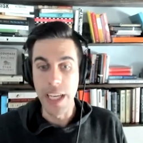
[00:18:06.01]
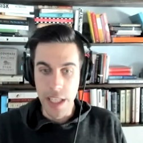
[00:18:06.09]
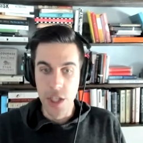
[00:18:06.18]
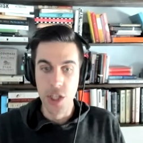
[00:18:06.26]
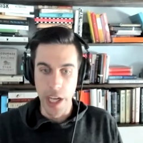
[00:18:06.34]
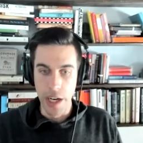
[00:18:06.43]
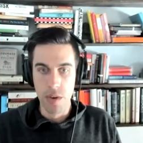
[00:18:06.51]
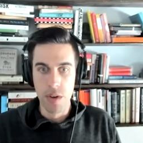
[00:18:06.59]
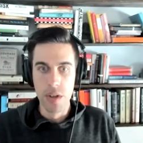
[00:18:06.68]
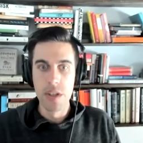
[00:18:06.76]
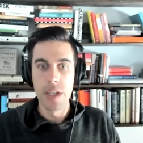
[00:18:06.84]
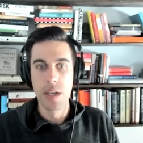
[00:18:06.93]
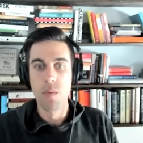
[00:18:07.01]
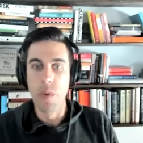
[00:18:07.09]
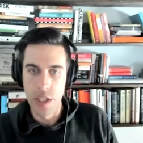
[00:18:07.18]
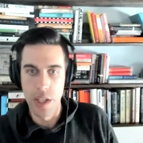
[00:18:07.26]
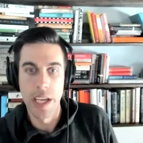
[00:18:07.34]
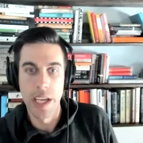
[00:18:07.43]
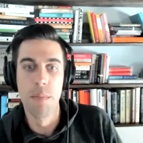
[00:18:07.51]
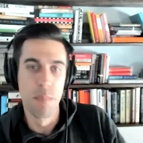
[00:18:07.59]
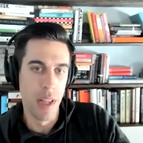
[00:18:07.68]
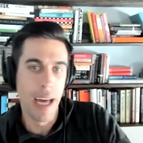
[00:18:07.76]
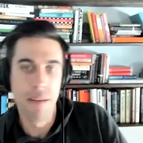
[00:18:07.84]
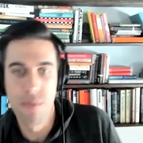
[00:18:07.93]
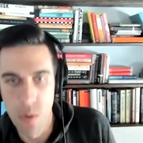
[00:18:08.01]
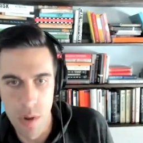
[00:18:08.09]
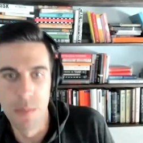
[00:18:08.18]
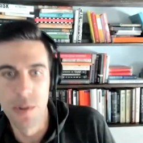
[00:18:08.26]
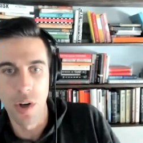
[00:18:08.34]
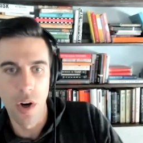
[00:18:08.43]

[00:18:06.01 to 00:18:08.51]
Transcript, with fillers: in general in which like the platforms